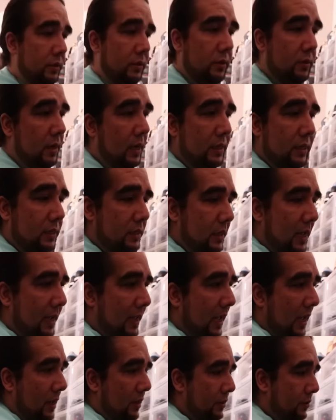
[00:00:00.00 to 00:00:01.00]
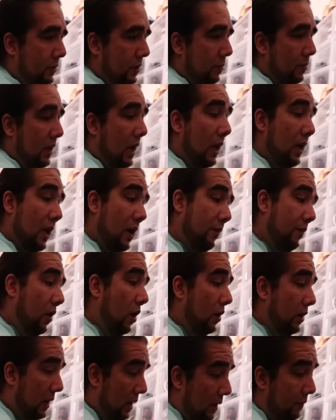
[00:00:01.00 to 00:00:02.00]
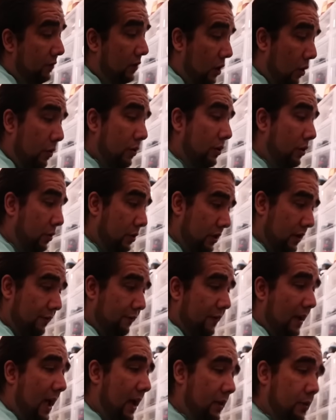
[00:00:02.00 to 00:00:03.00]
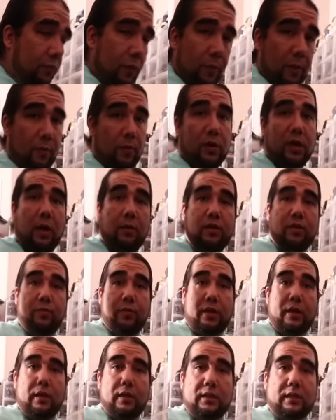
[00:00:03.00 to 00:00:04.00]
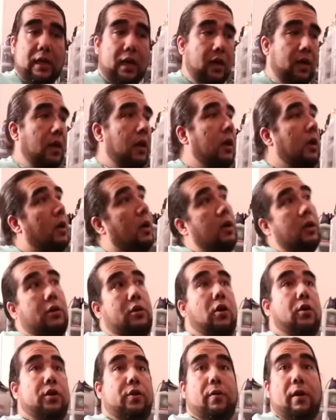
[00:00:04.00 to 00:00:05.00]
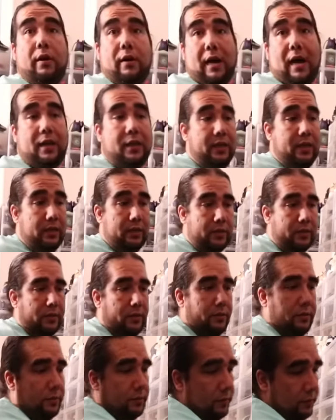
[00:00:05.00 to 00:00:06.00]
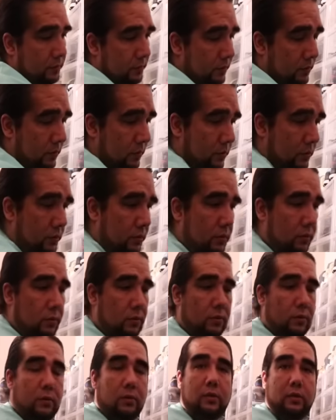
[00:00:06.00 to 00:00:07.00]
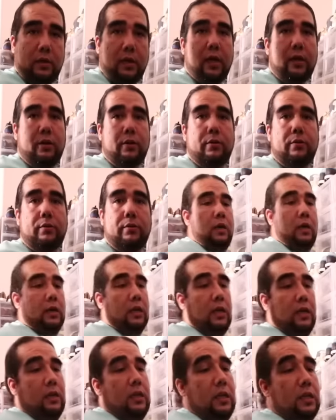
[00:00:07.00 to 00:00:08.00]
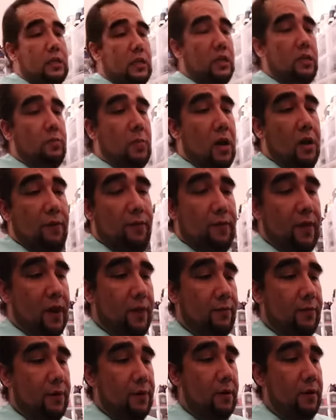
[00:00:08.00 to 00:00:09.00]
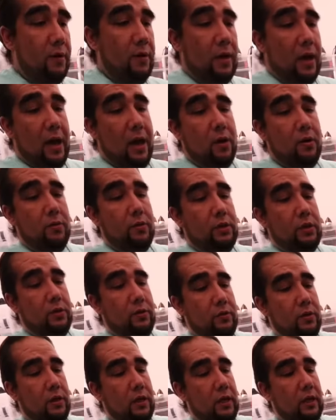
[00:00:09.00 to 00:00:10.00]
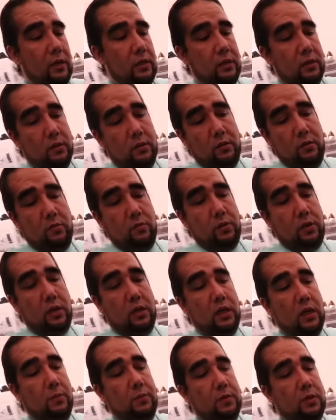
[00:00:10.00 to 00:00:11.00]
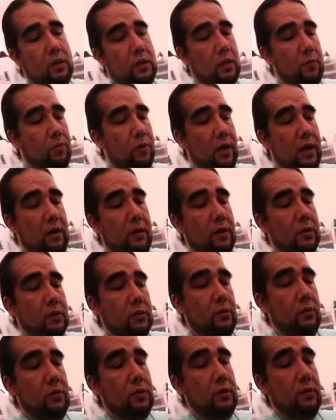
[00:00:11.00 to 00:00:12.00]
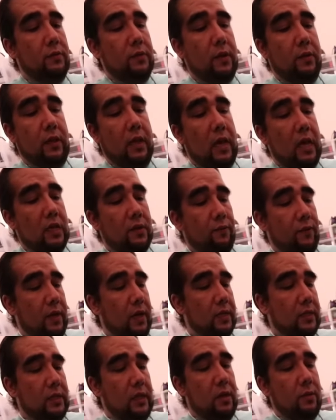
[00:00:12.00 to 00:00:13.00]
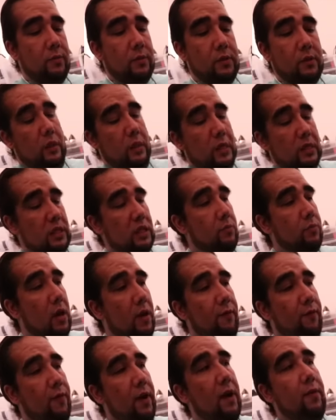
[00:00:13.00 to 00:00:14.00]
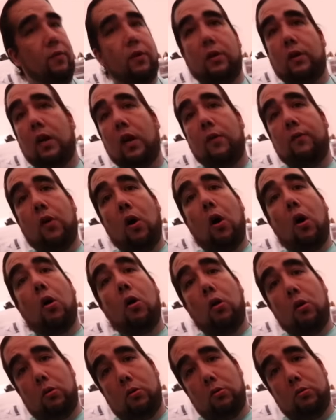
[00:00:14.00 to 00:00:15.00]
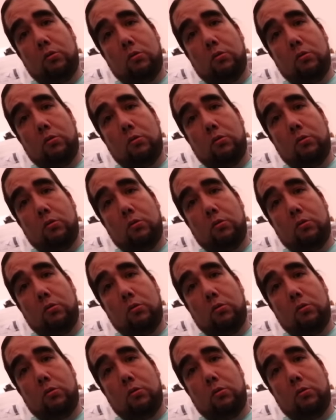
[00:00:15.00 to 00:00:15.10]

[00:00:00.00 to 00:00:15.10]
So I just, I can't do it, but I love, I love knowing, knowing the fact, and when people come to me and say, yo, you ain't got this. Yeah, I do. Again, this is my favorite. I own two of these when it comes to the player exclusives on the S V S Ms. This is my favorite of all.